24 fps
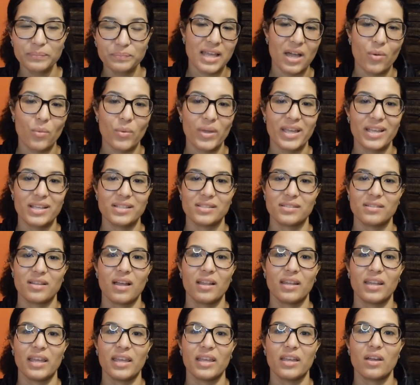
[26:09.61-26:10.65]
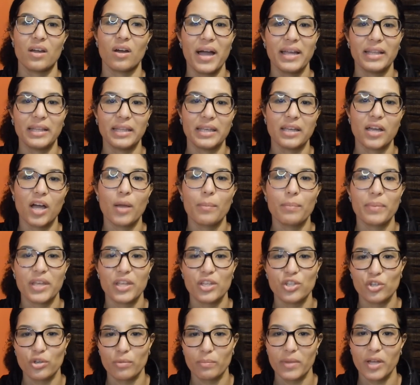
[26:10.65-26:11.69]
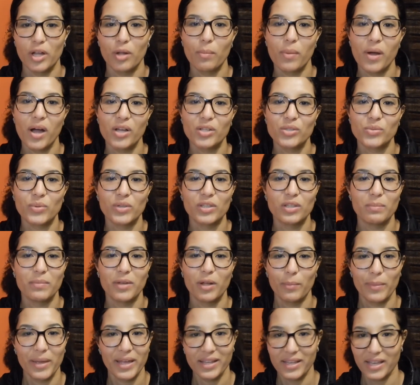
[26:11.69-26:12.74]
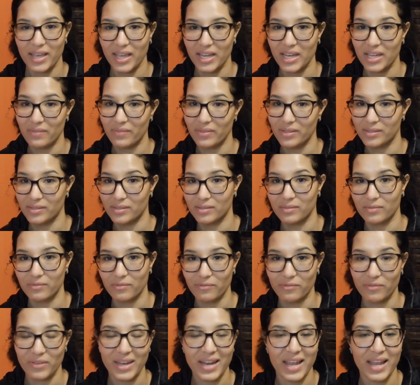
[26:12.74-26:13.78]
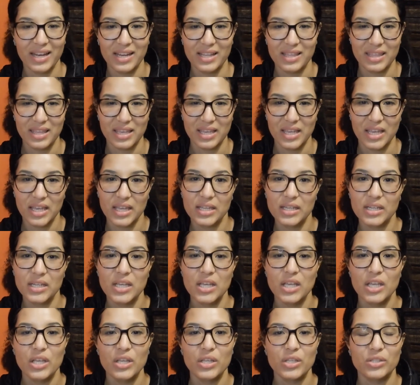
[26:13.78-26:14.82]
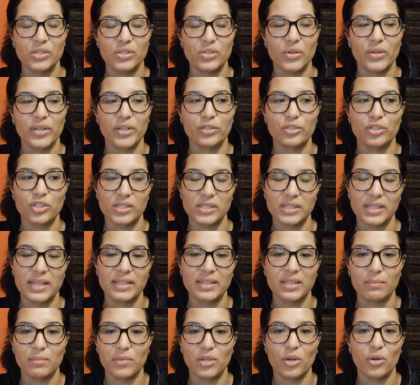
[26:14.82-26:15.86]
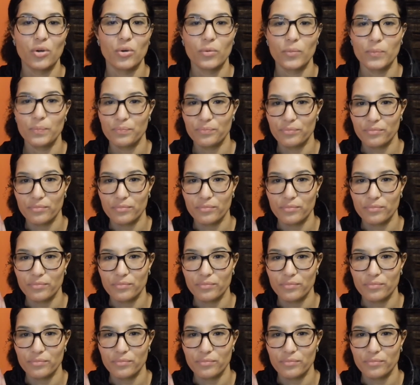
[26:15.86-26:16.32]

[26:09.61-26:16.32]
That way it's not like piling up in your mailbox where the mailman can't even fit anything in. So it'll just let them know,